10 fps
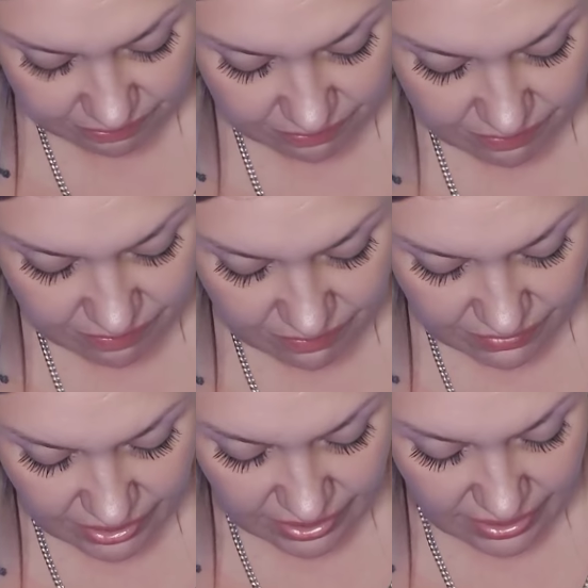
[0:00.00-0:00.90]

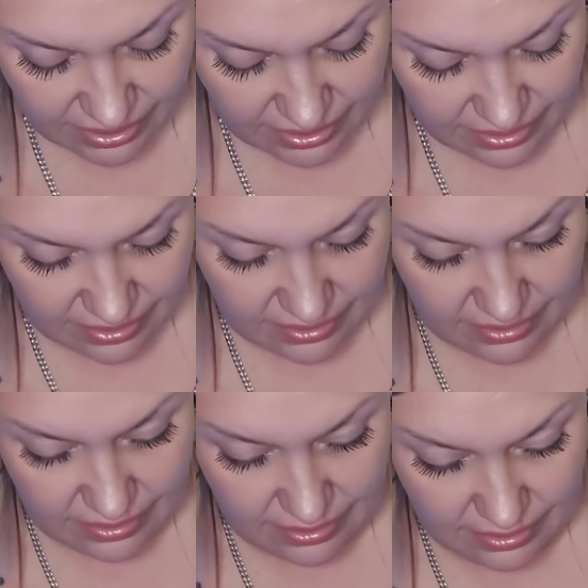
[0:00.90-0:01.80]

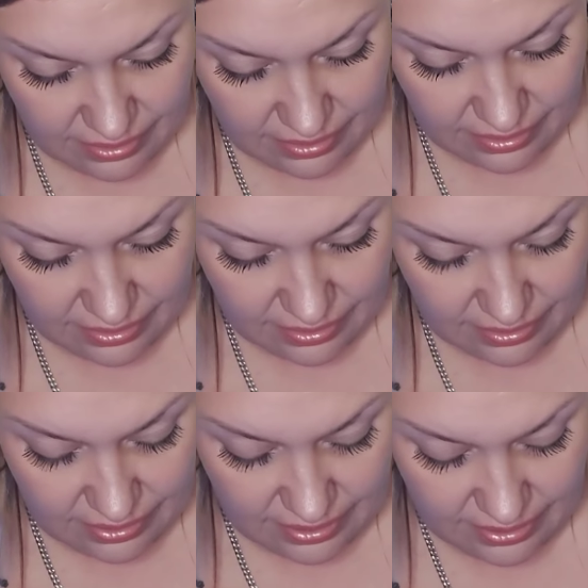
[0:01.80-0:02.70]

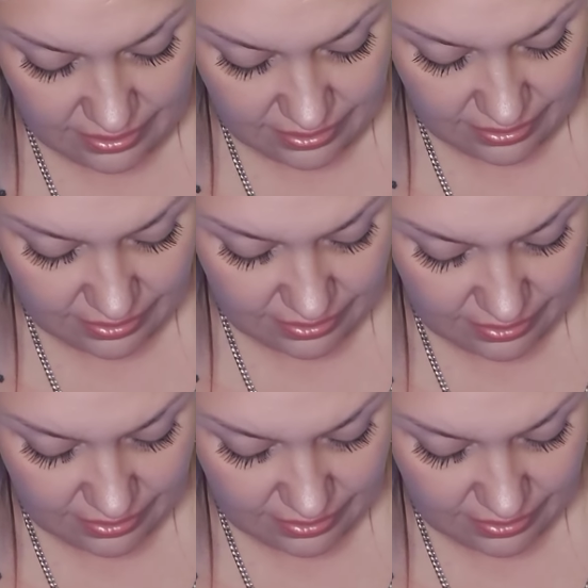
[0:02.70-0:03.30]
(silence)